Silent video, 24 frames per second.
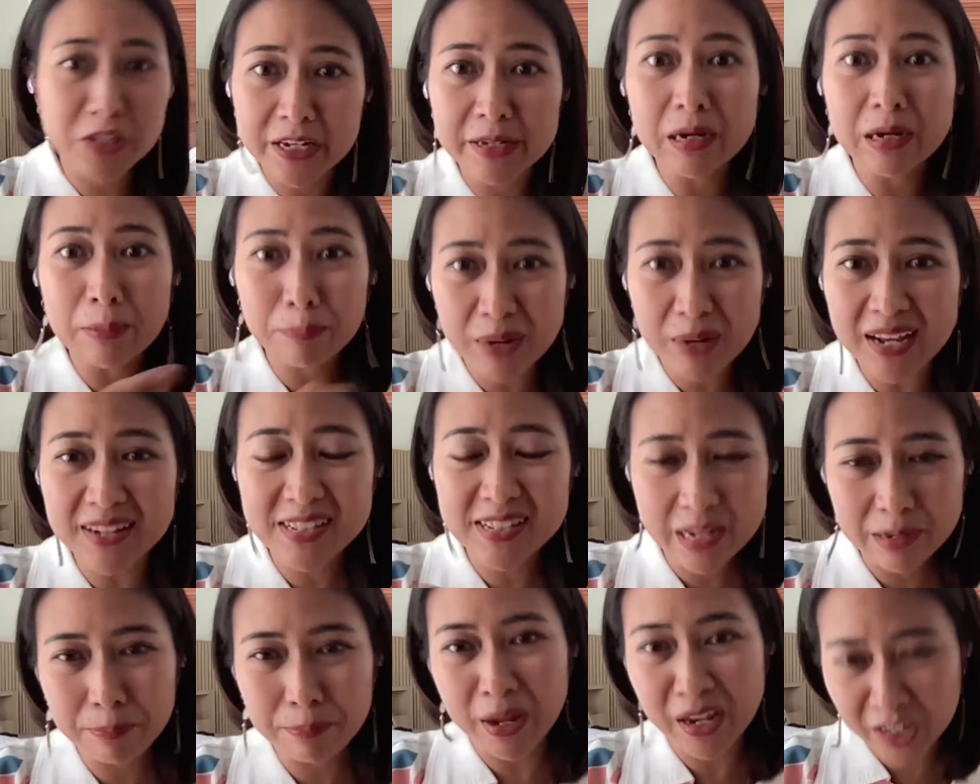in a
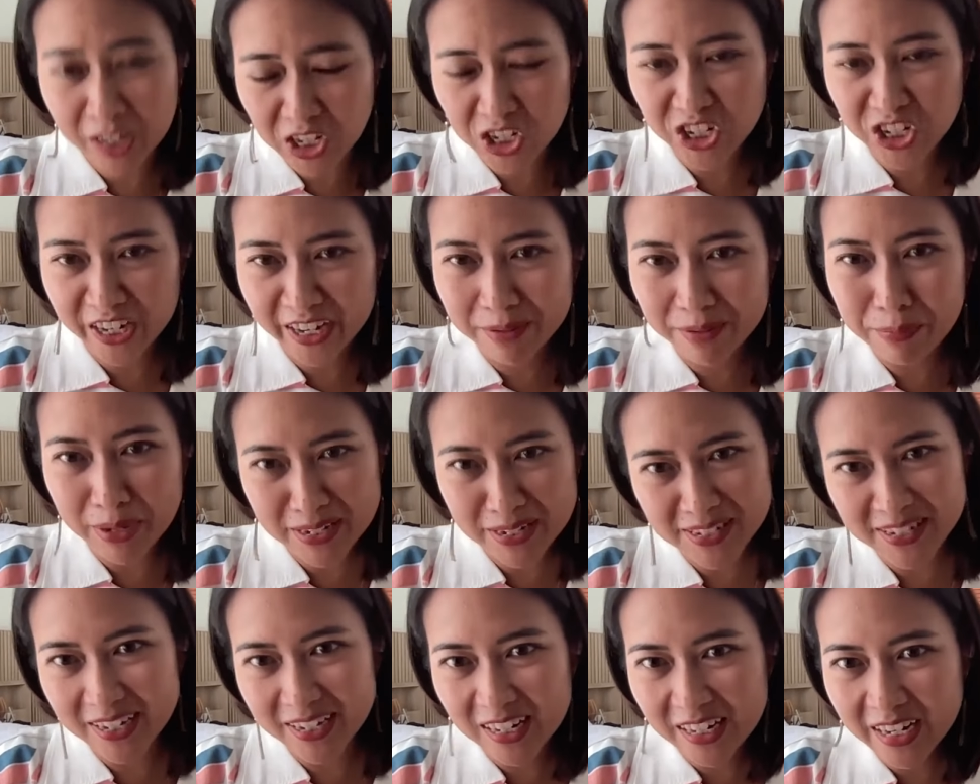plastic packaging,
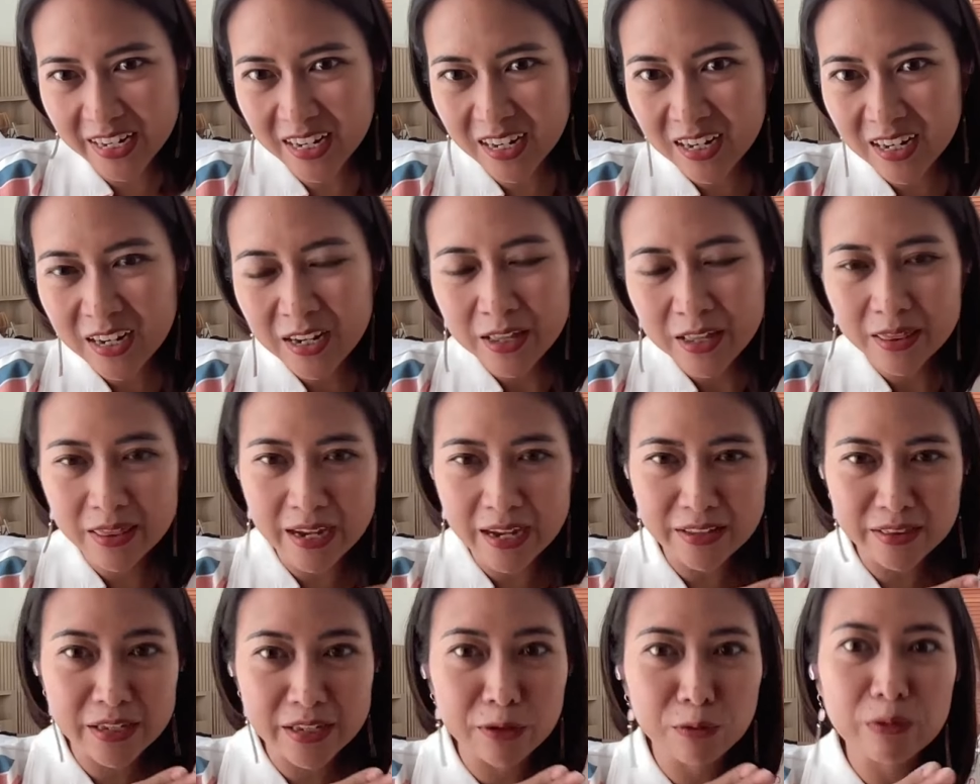basically,
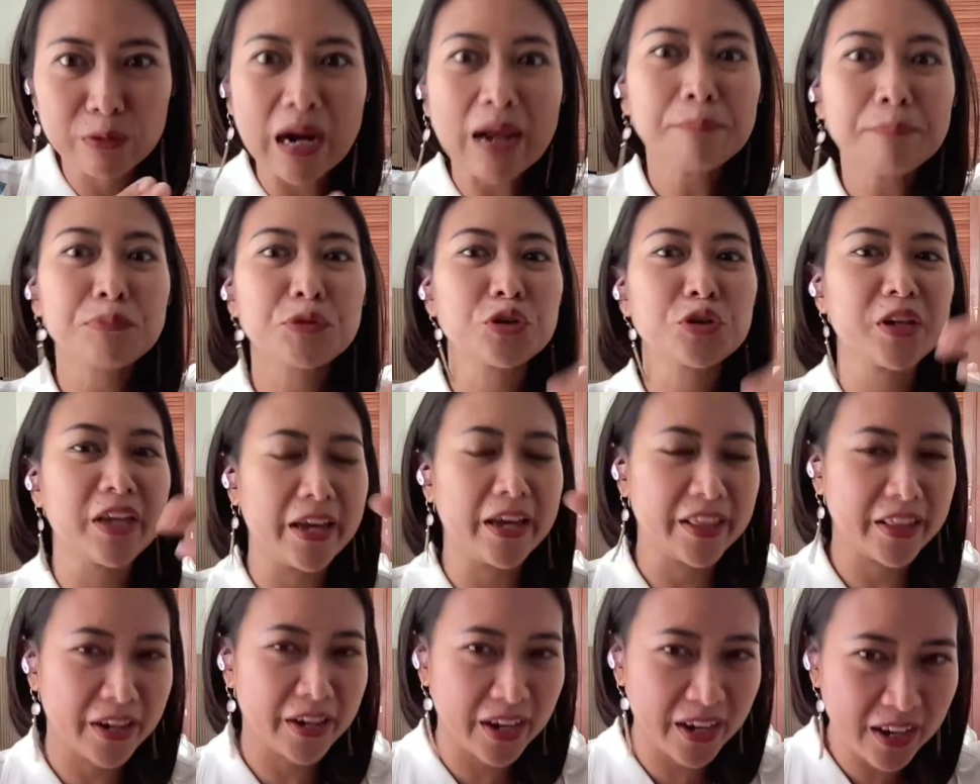that they wrap
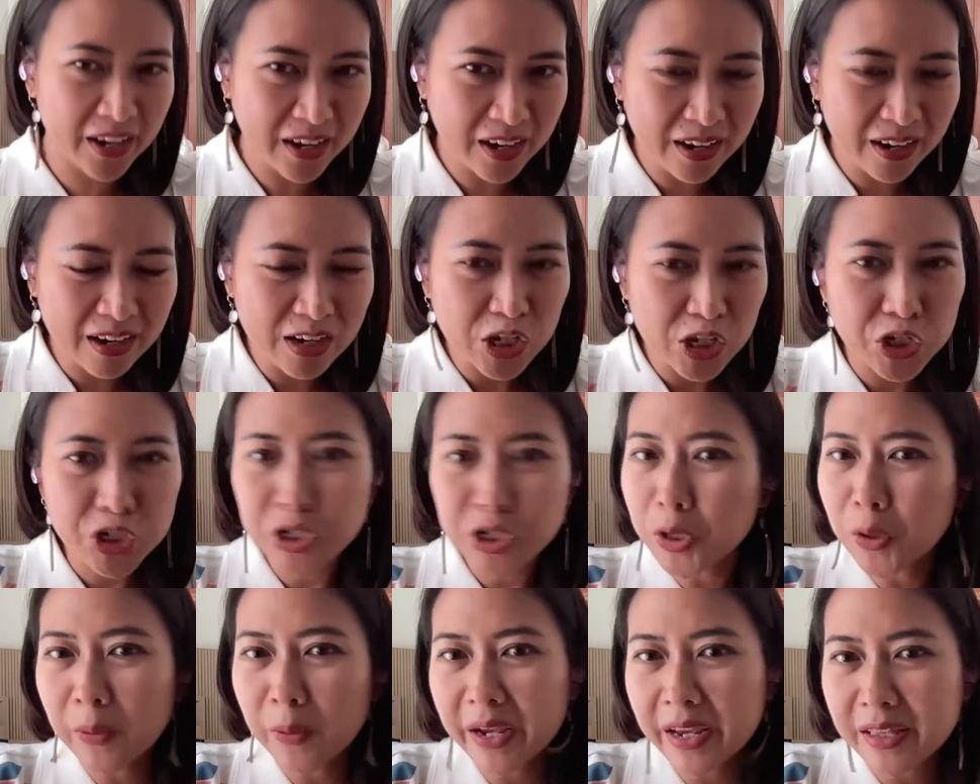together,
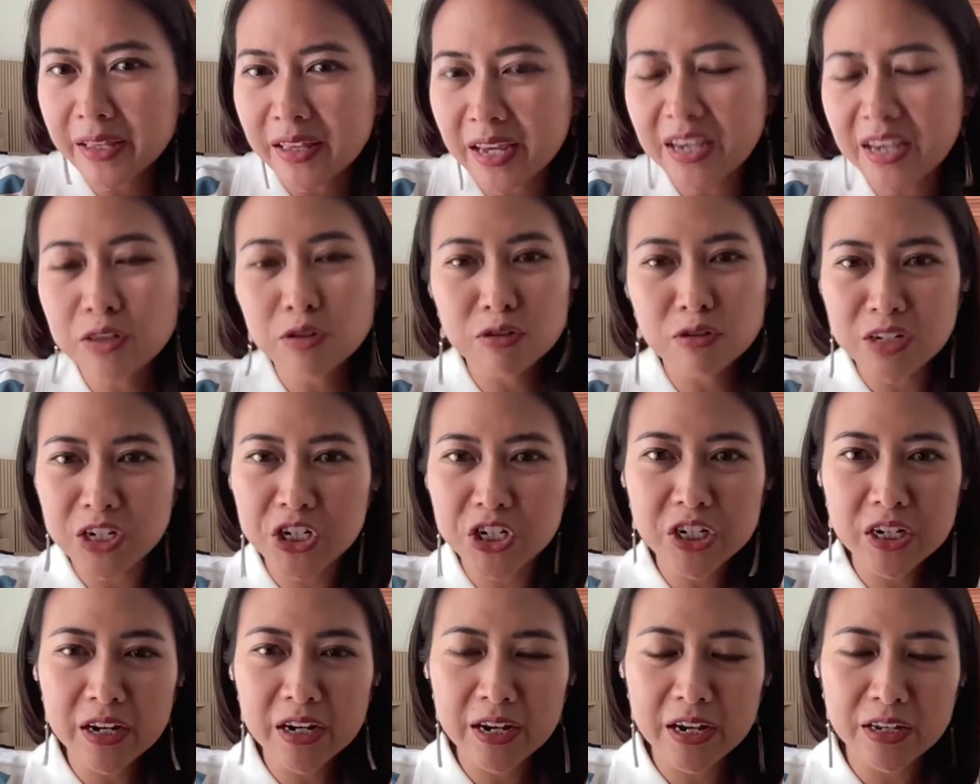showing
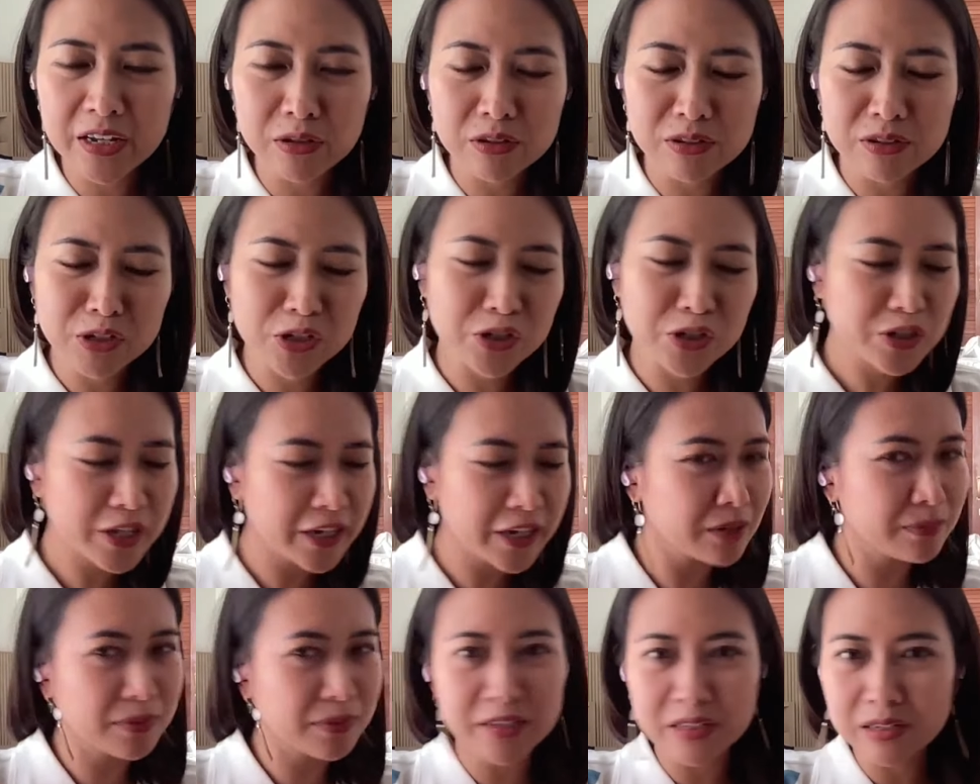Indonesia in
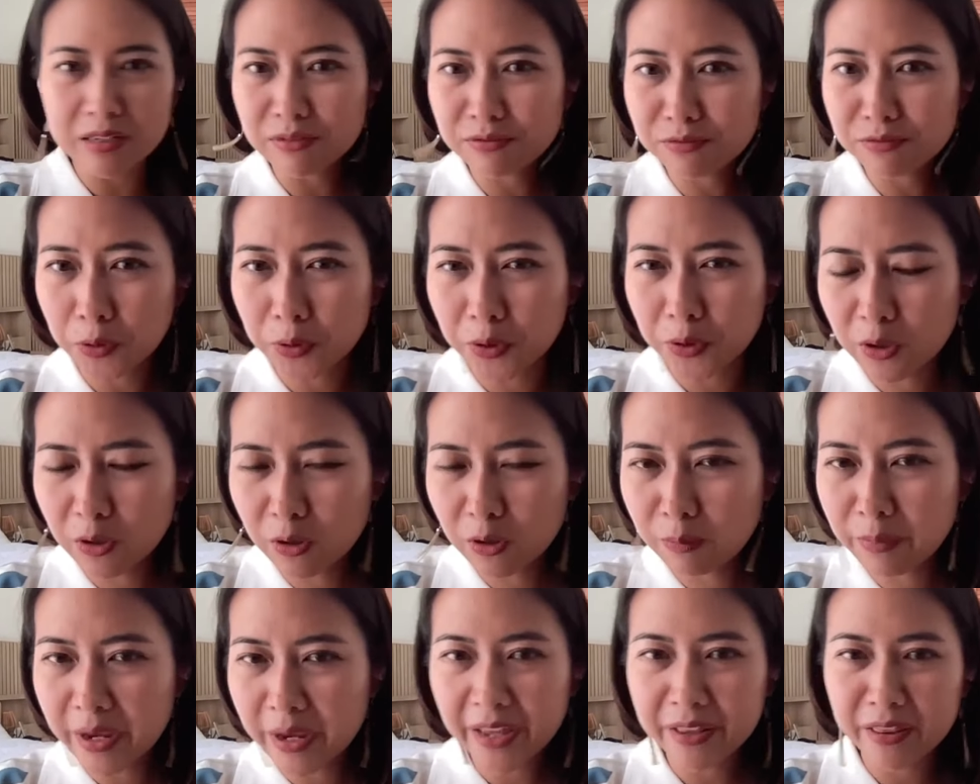Sustainability
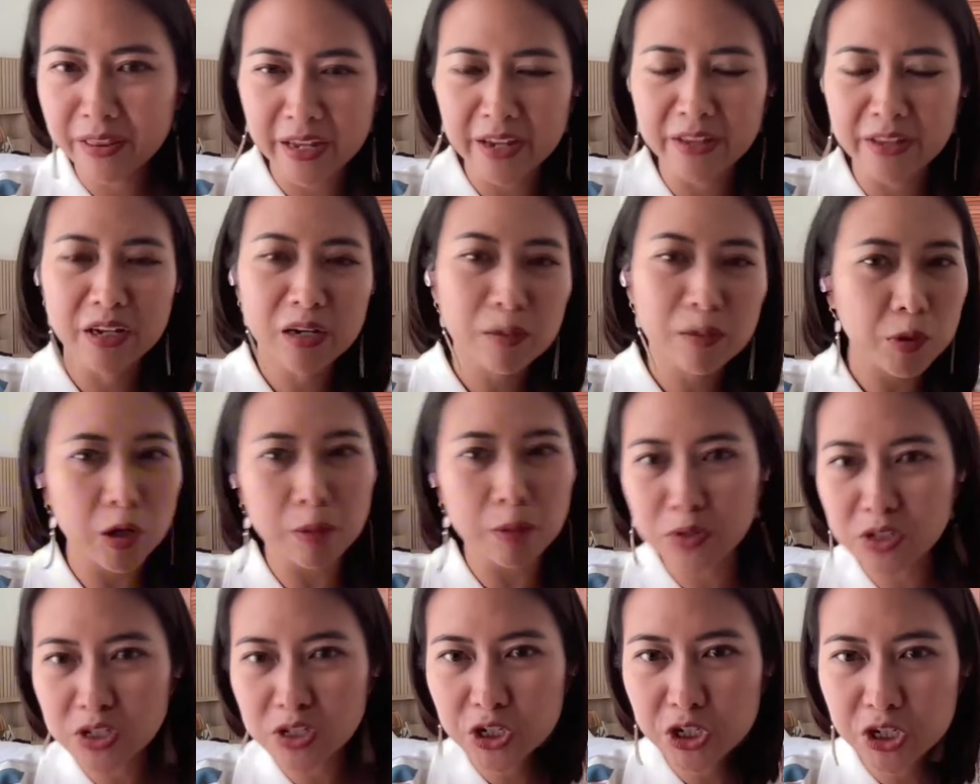Forum and then their
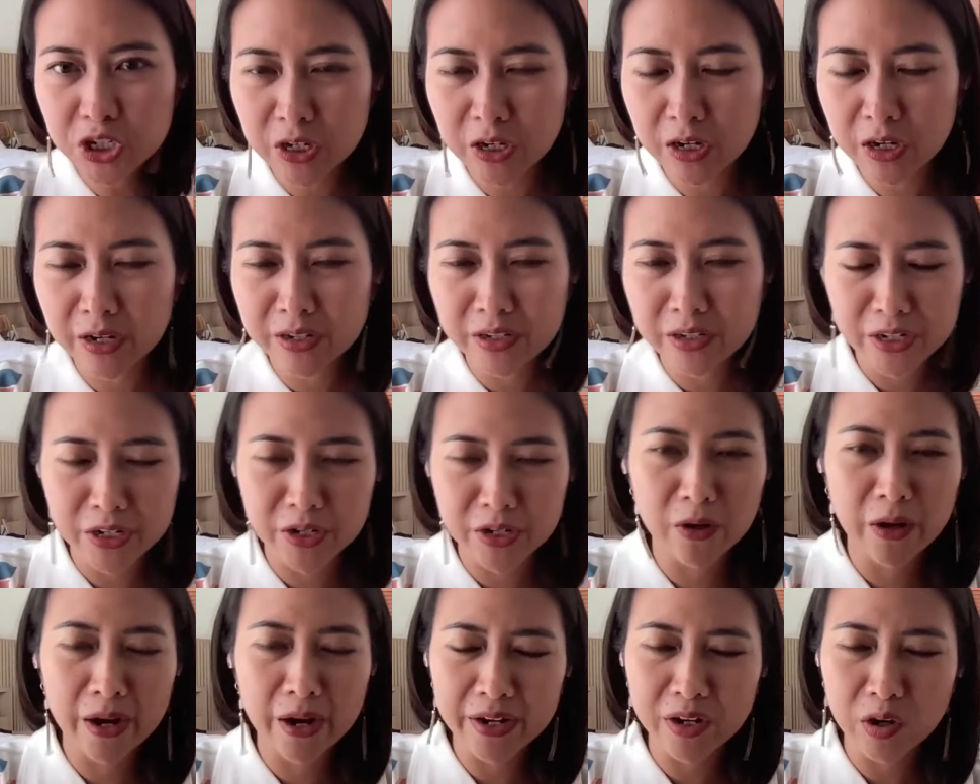proposition,
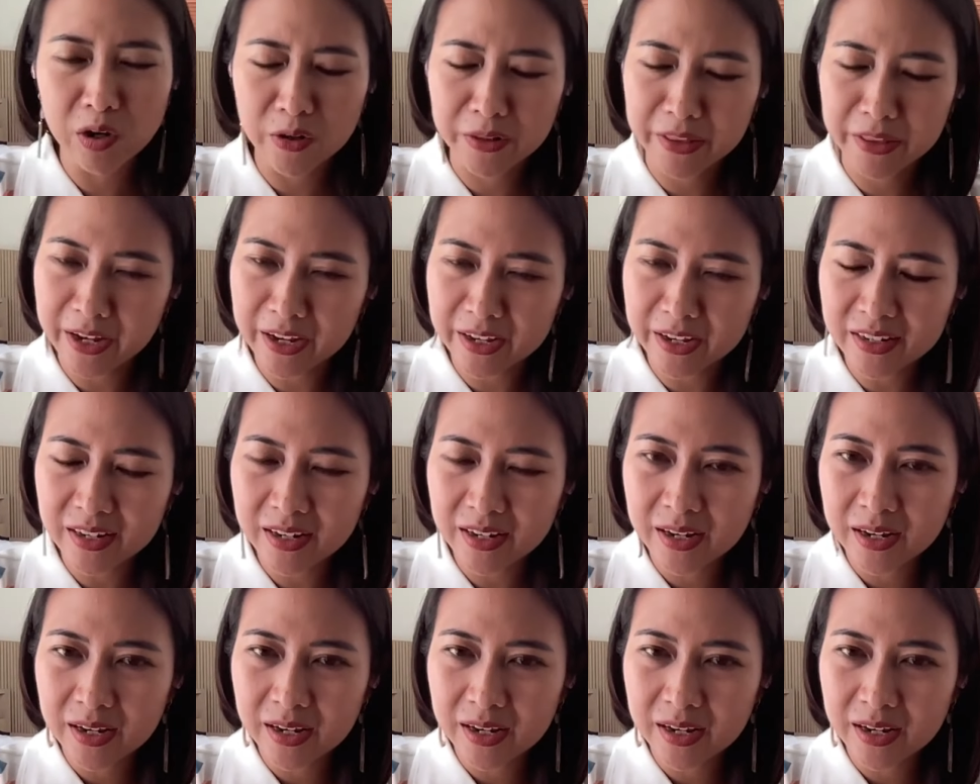and all that.